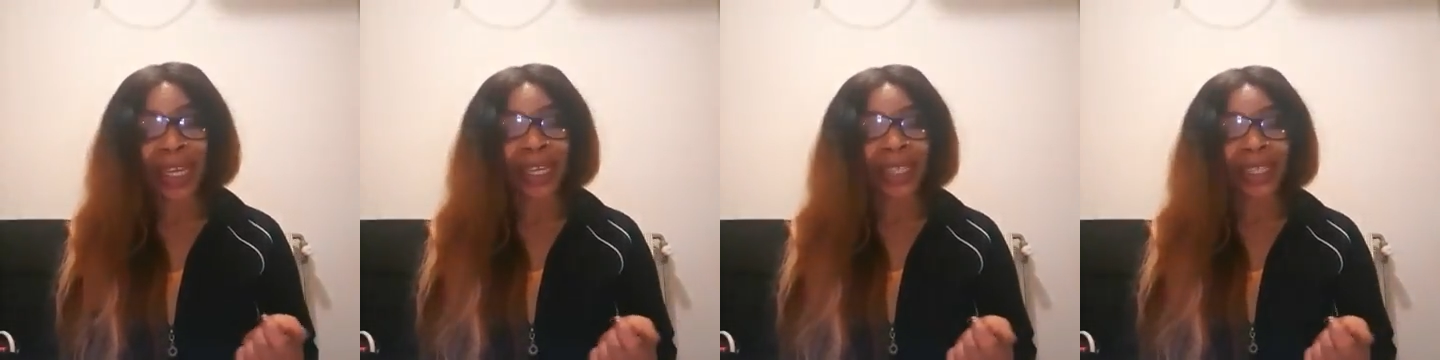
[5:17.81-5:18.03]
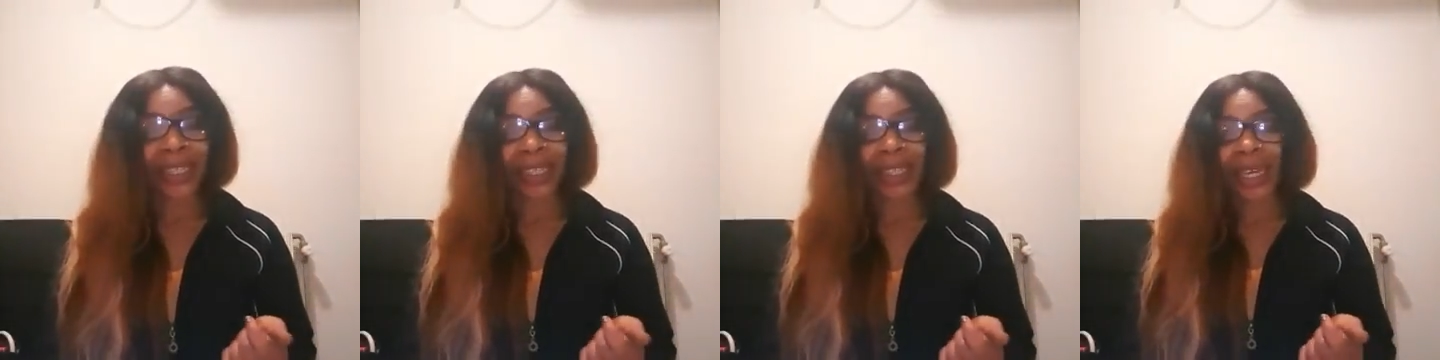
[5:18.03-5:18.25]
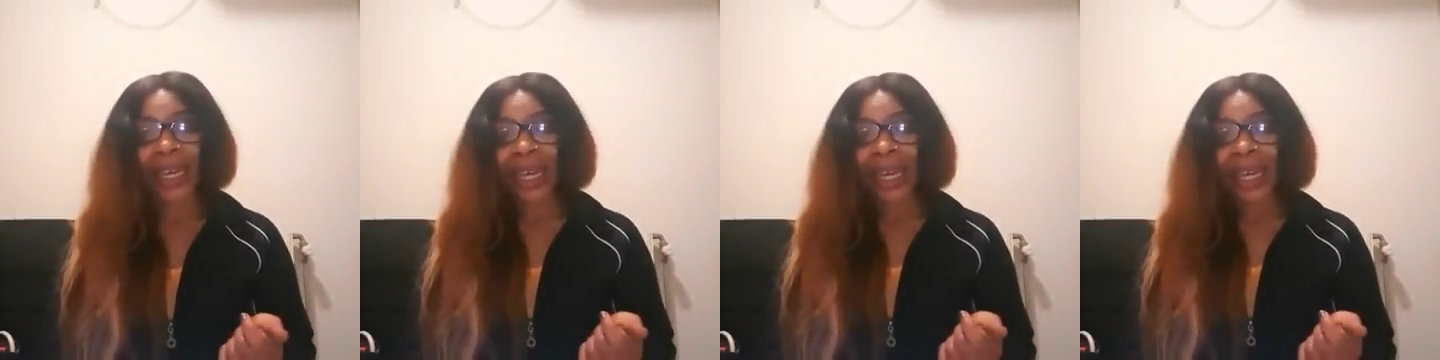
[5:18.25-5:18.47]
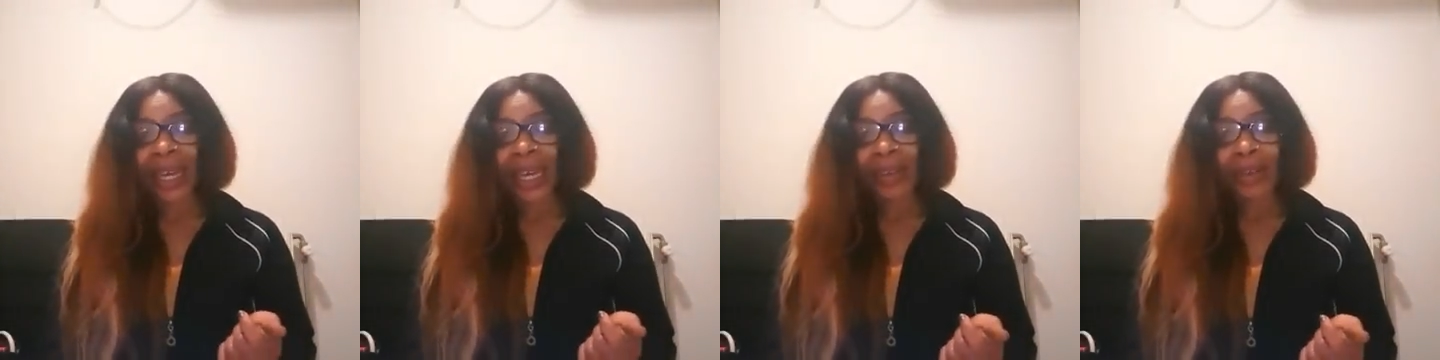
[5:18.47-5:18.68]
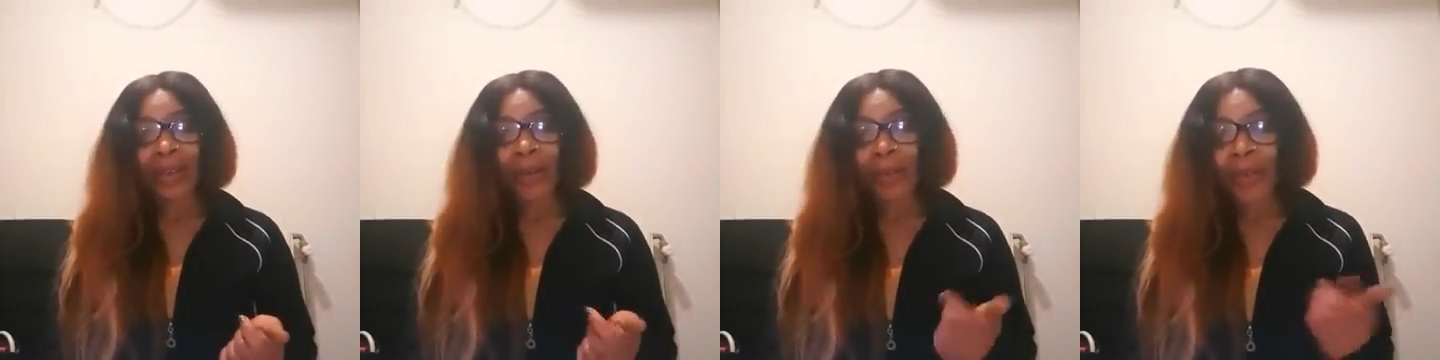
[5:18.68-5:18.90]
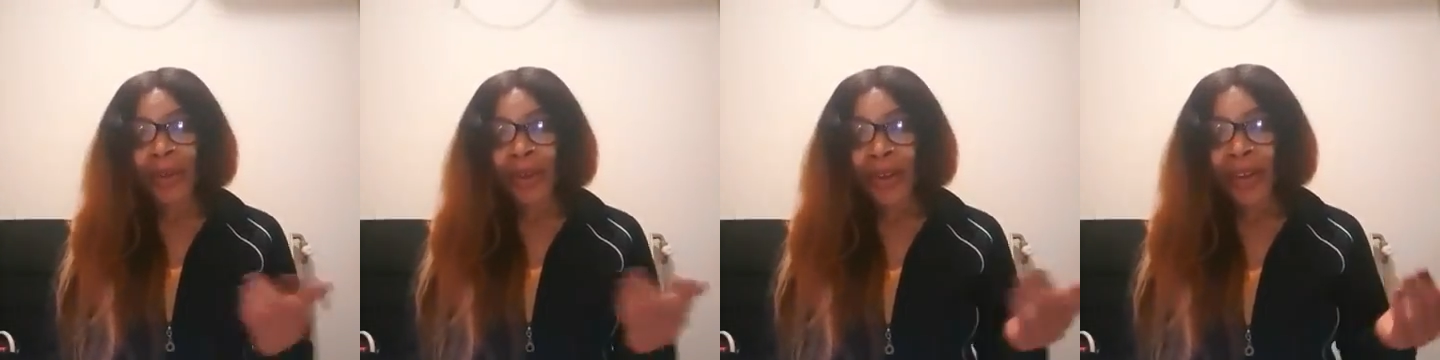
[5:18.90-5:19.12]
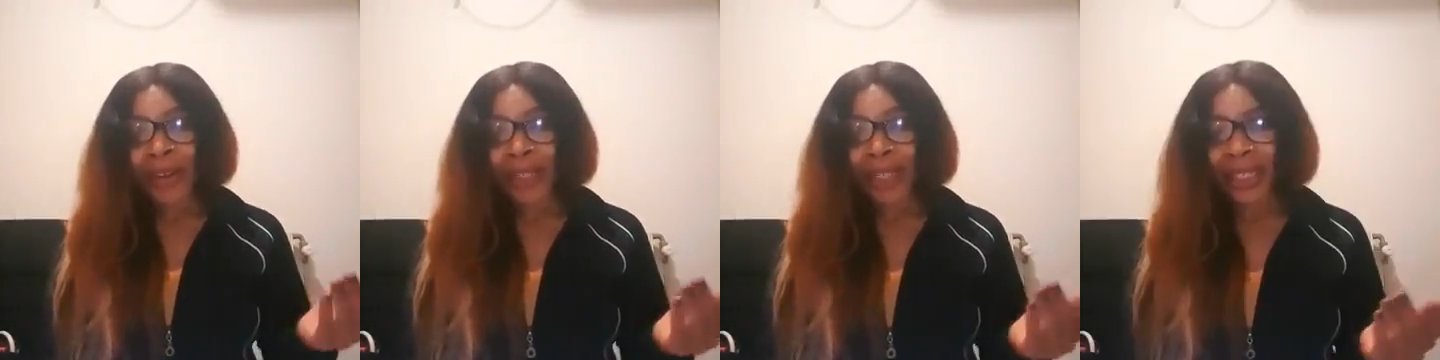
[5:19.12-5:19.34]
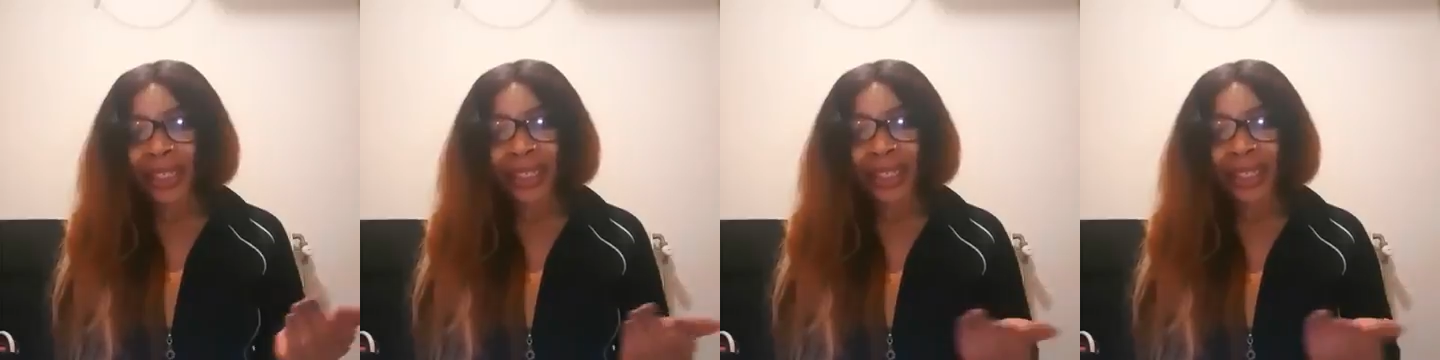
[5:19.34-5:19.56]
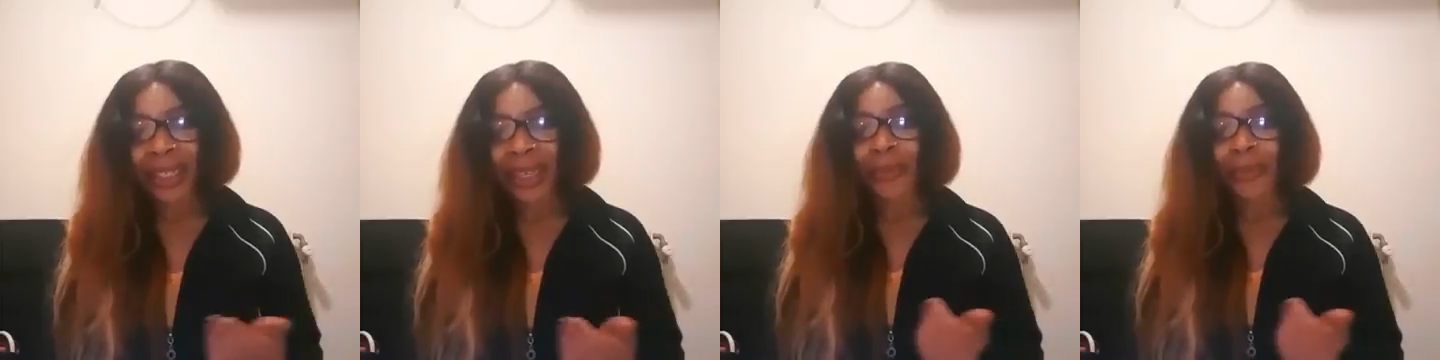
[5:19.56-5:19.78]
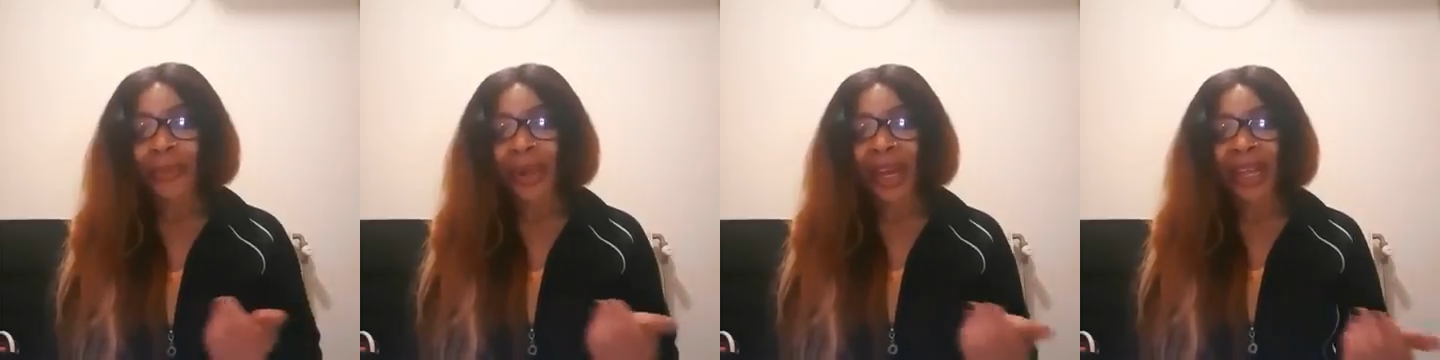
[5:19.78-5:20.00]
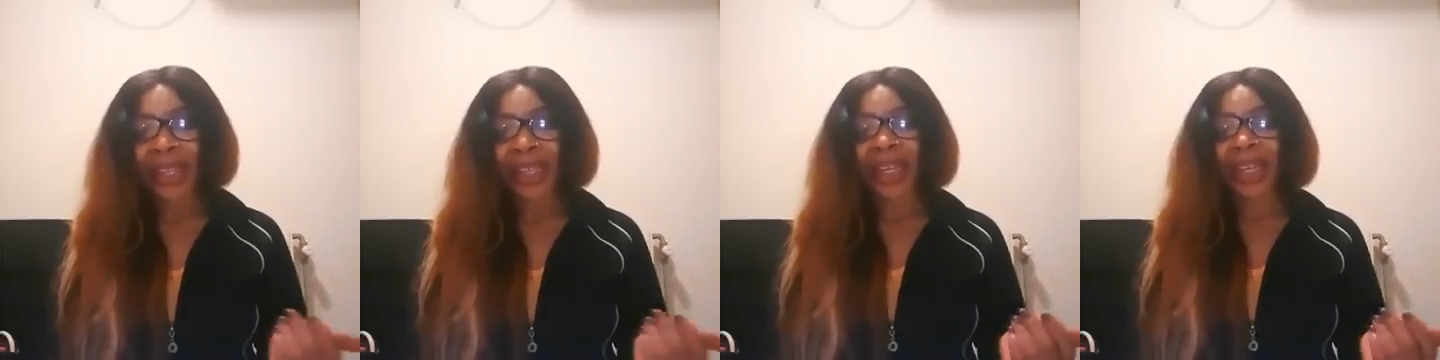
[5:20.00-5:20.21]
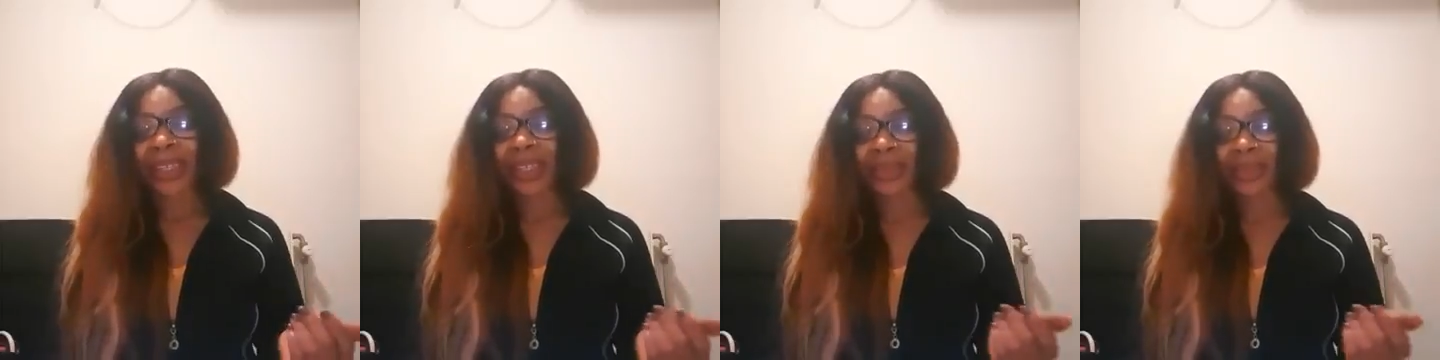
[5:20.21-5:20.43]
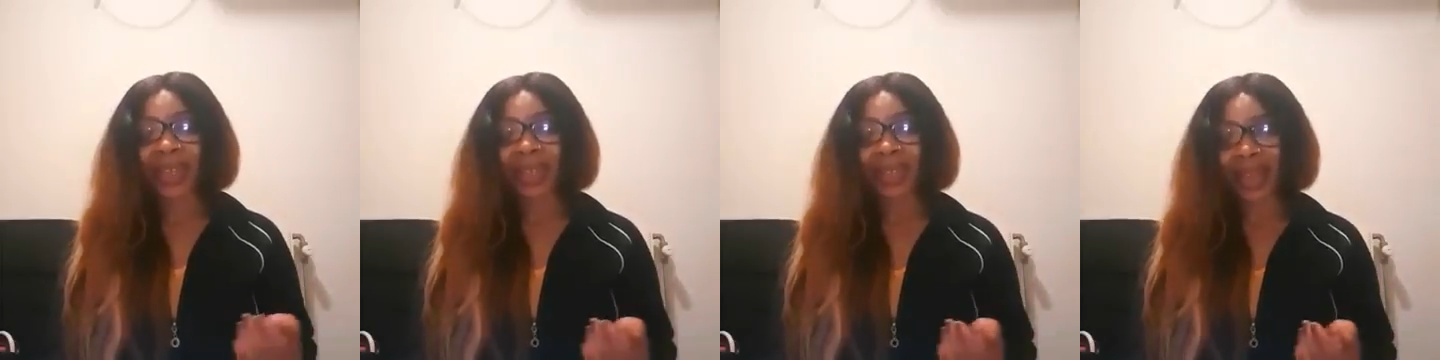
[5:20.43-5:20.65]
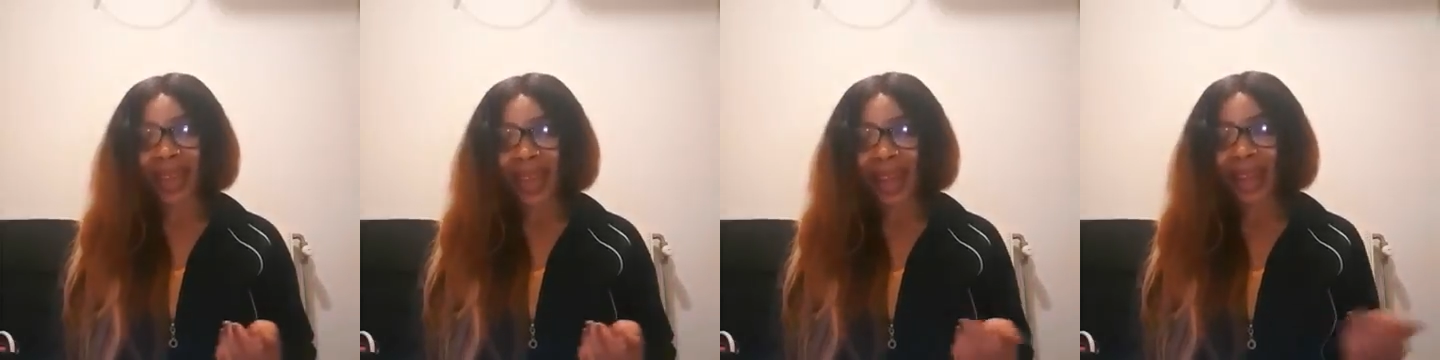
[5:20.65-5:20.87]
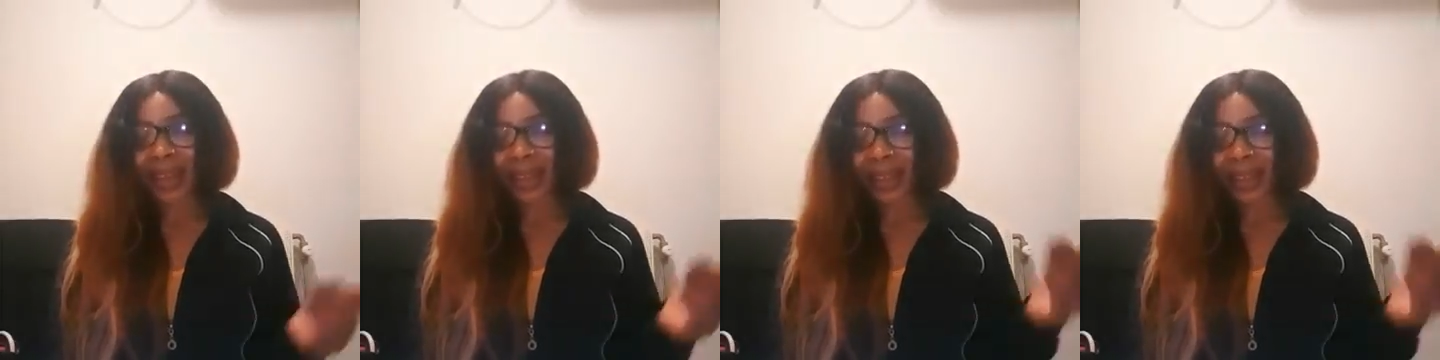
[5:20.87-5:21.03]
And come on, is this how bad Nigerians are?